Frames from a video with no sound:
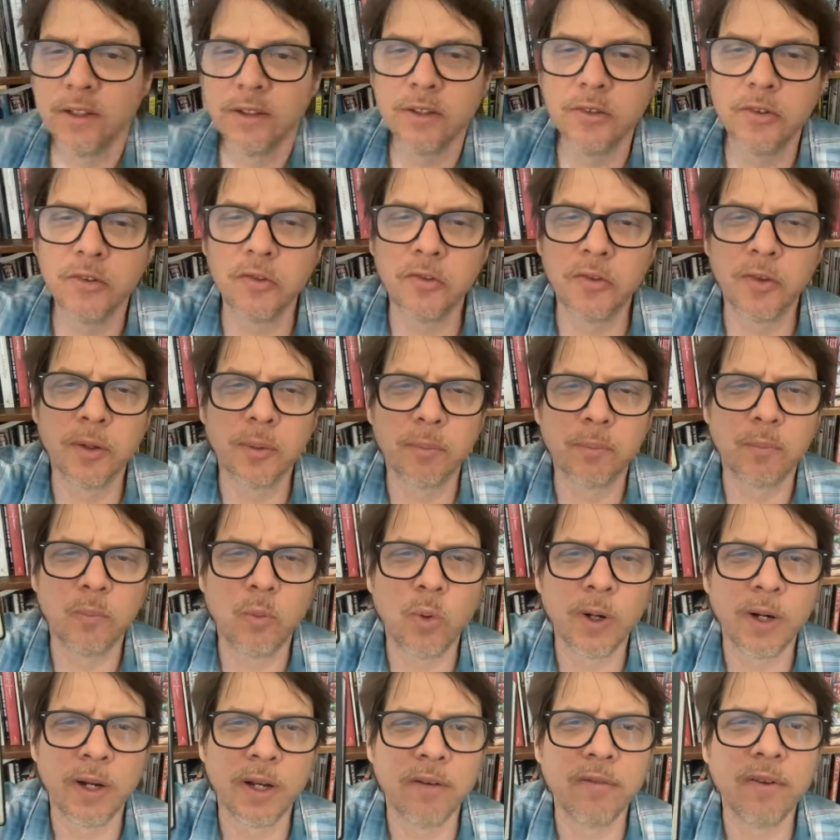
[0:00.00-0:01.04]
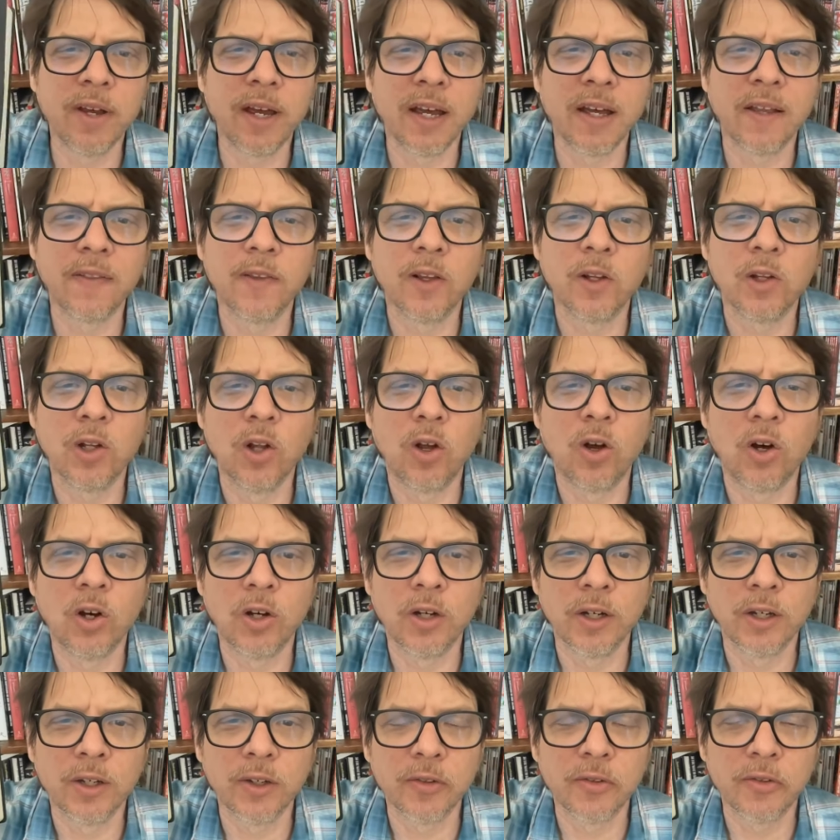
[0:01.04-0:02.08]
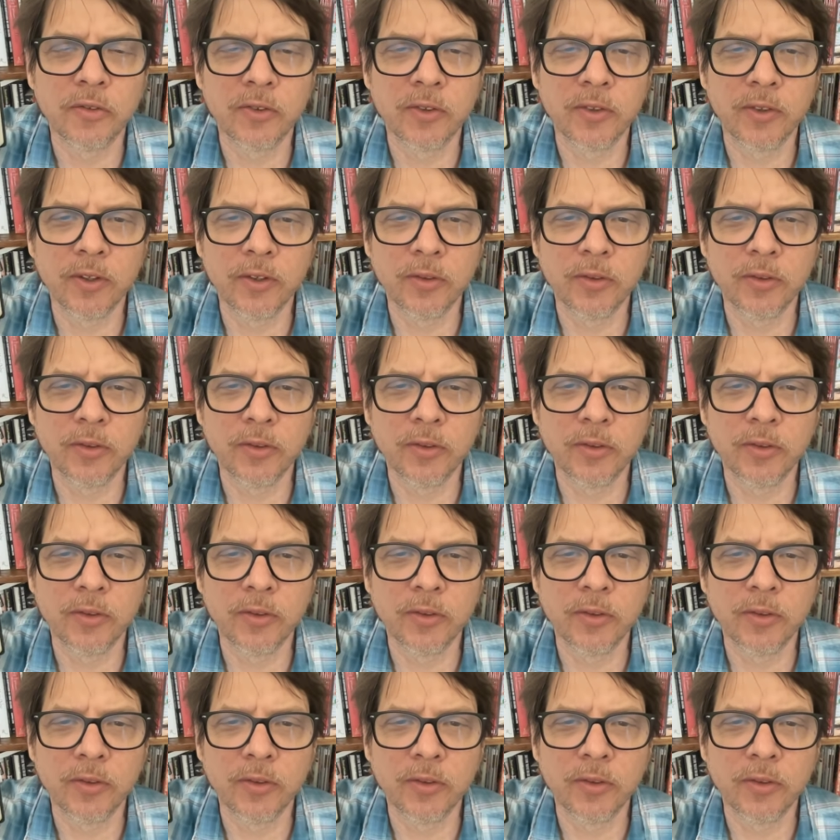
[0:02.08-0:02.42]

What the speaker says: This is the one I've had the longest.